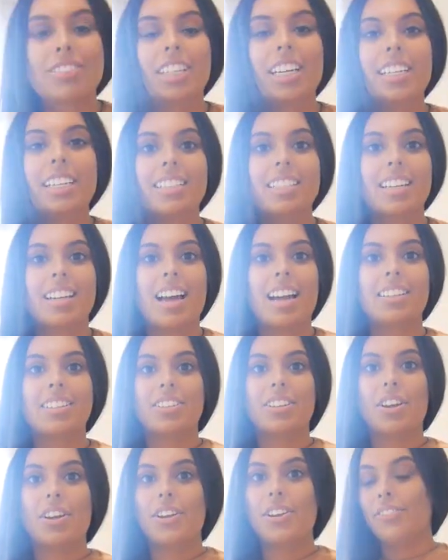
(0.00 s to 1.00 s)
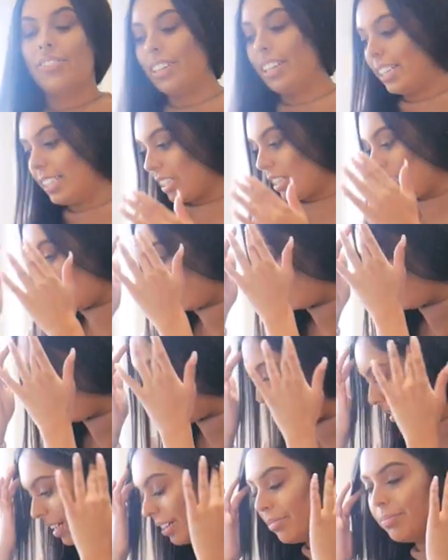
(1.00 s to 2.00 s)
I've changed the lighting so hopefully it's a little
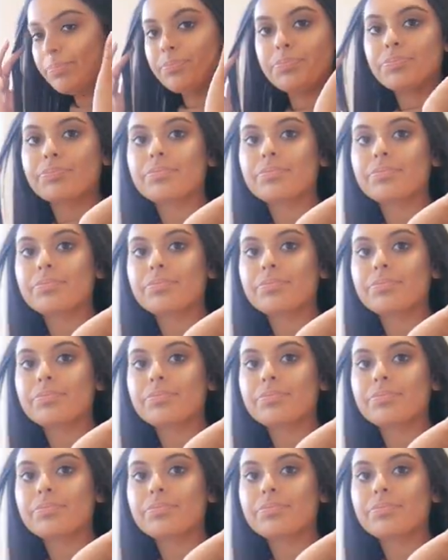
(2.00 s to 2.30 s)
bit